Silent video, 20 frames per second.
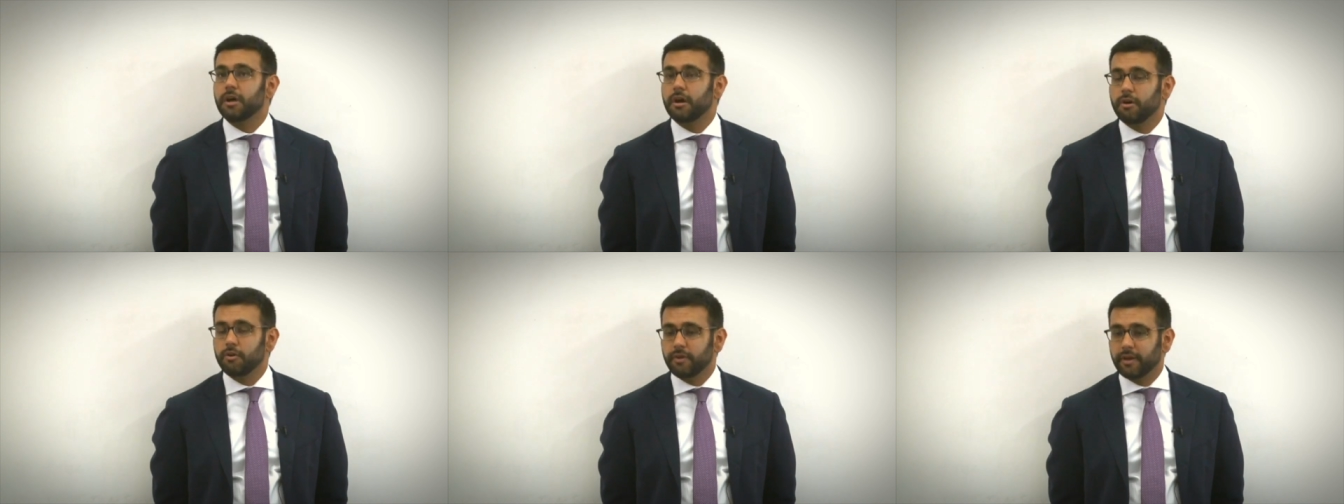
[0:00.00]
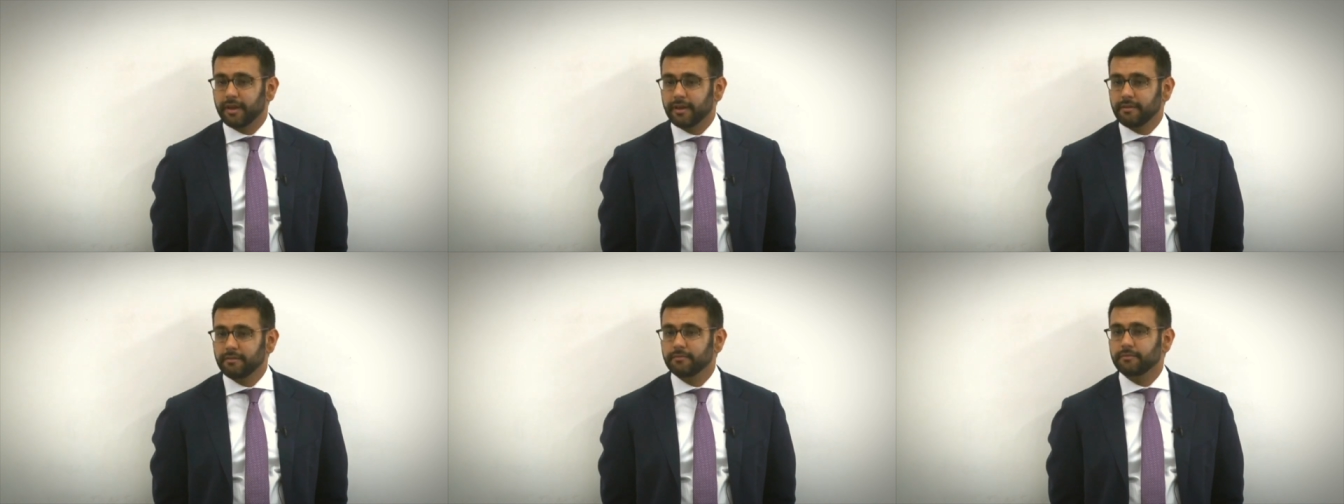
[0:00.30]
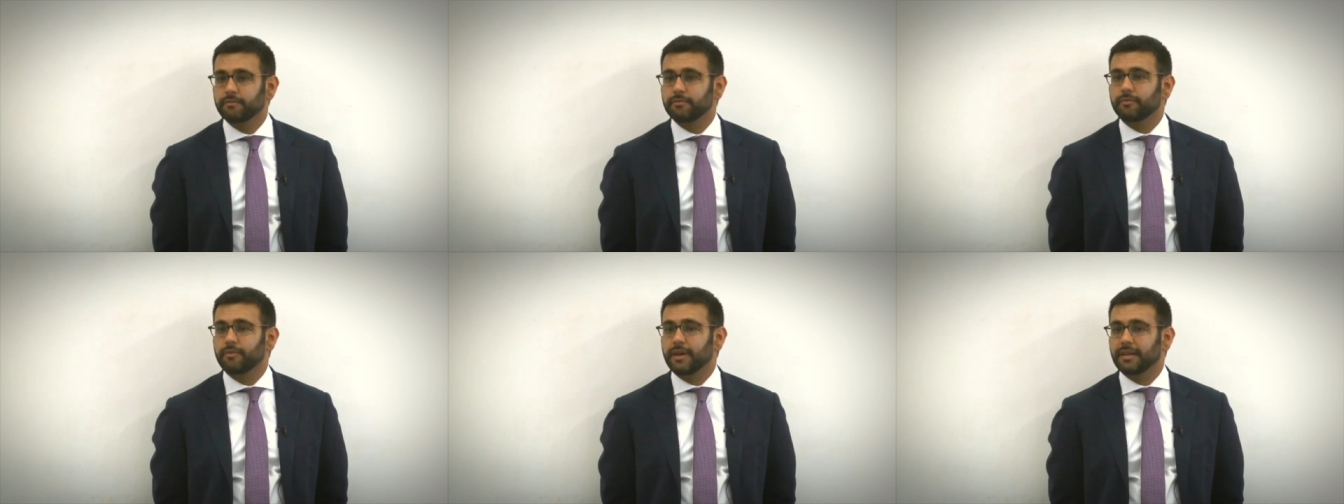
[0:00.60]
Right. Okay,
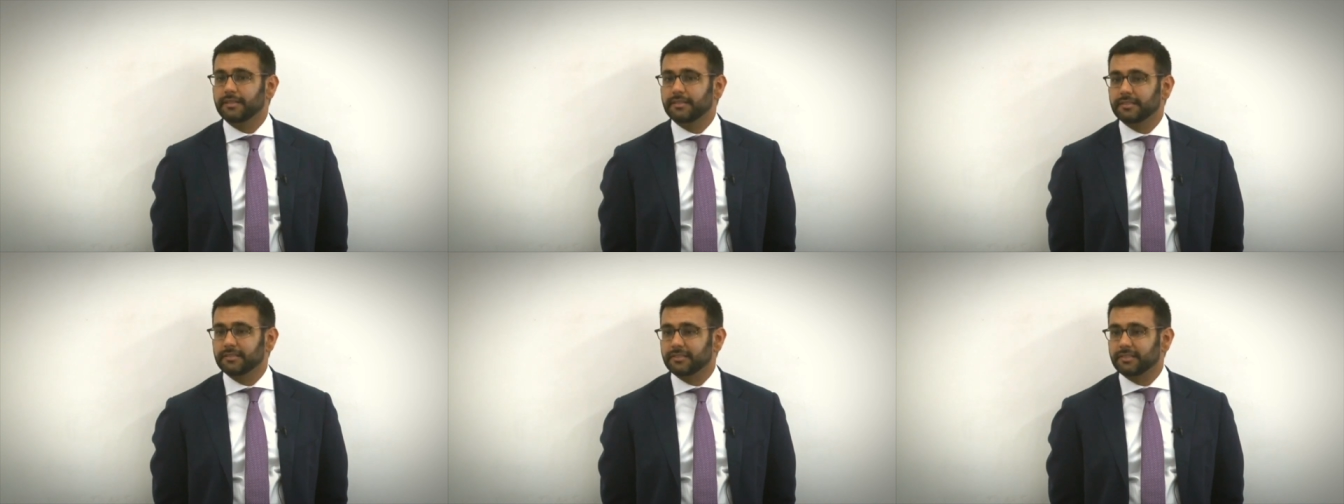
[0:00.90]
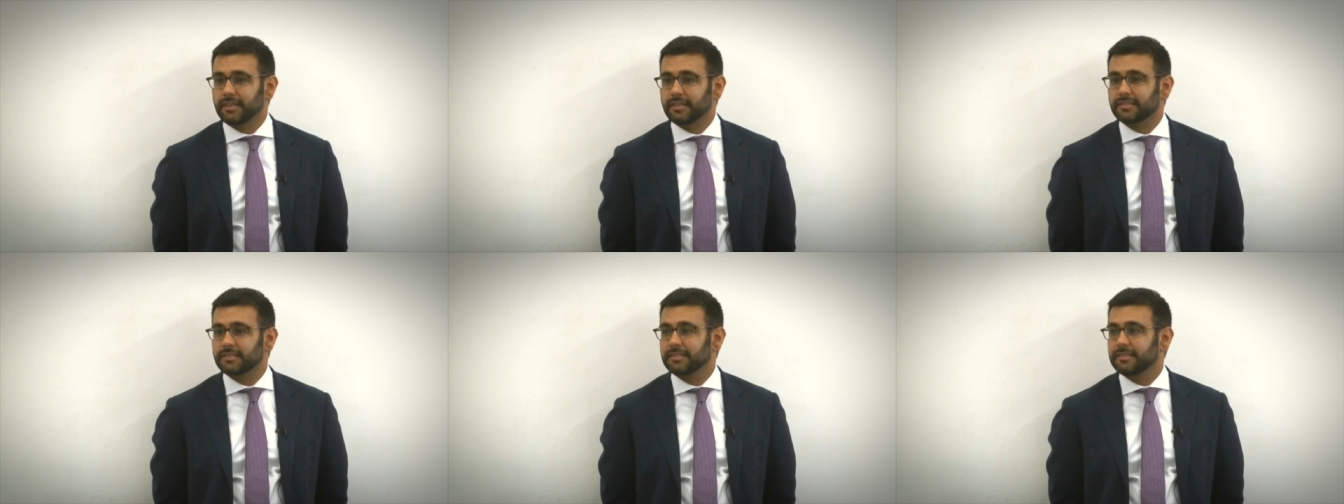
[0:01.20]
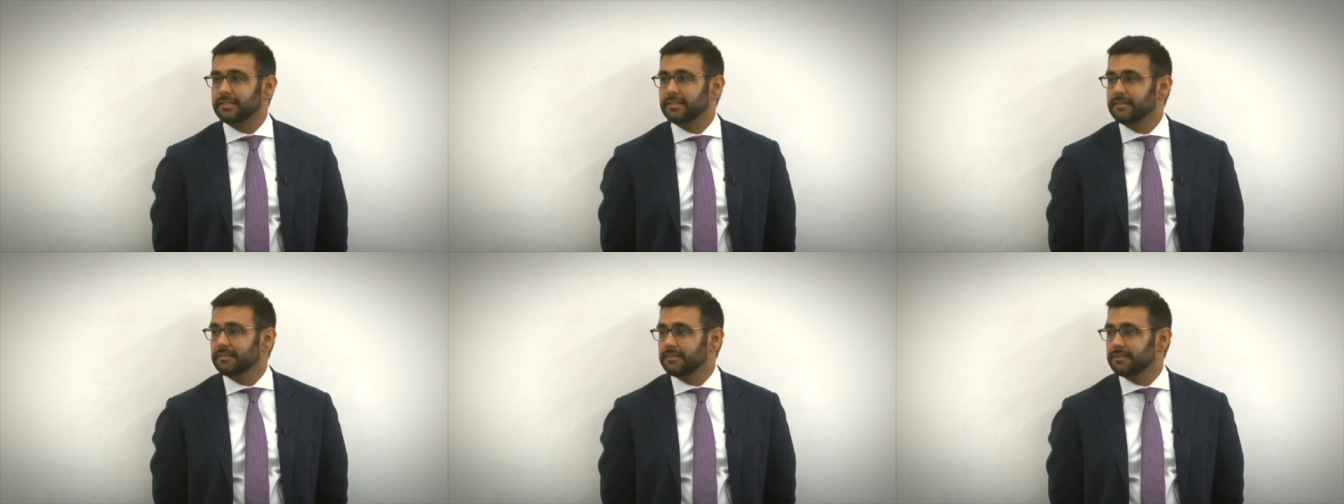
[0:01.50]
right to
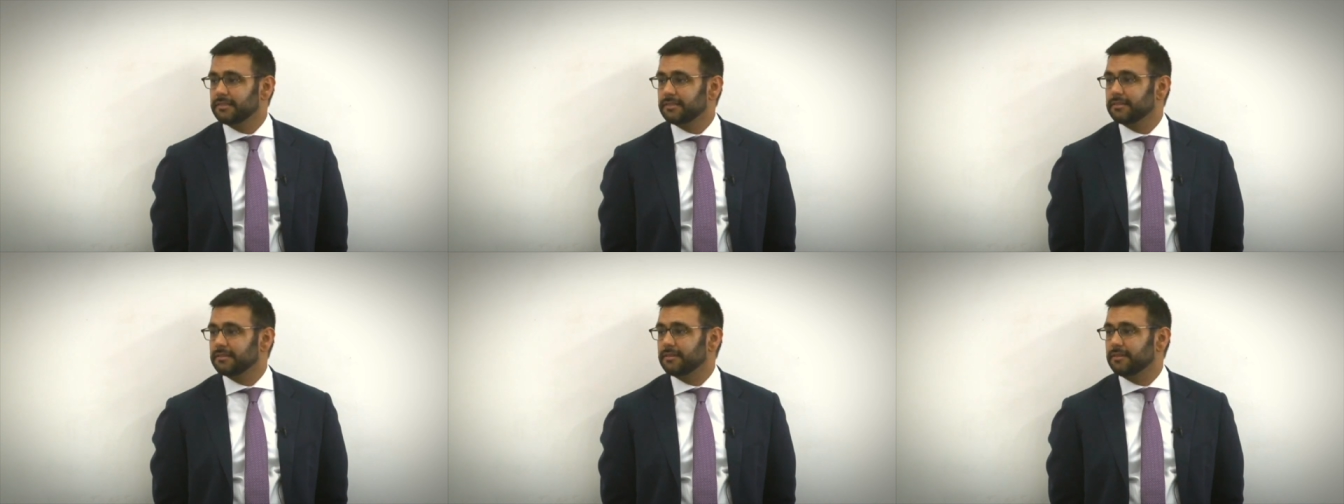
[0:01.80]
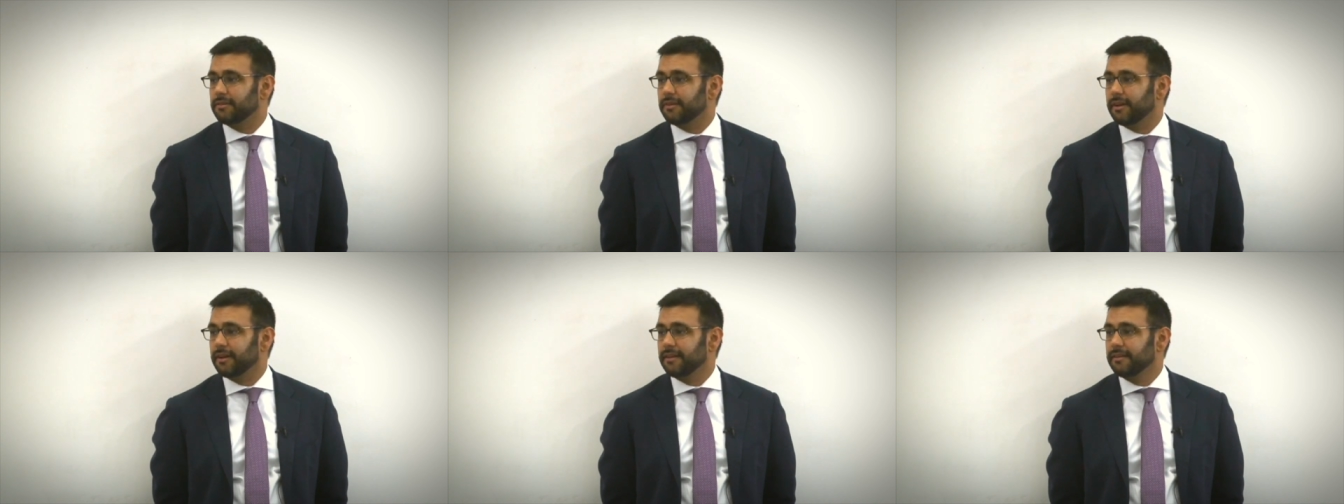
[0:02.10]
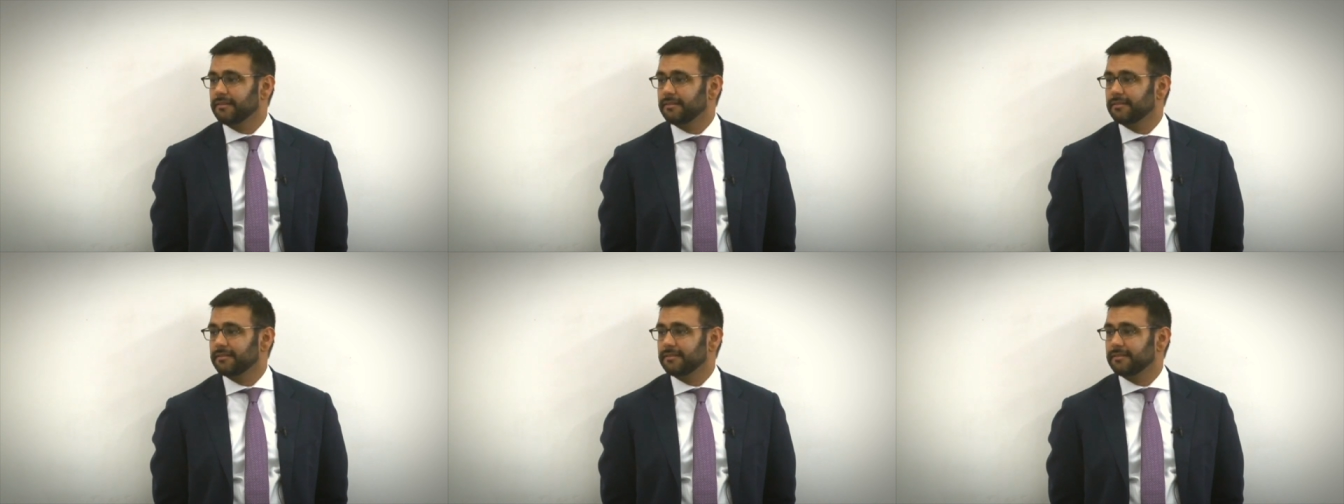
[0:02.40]
sustenance. Okay.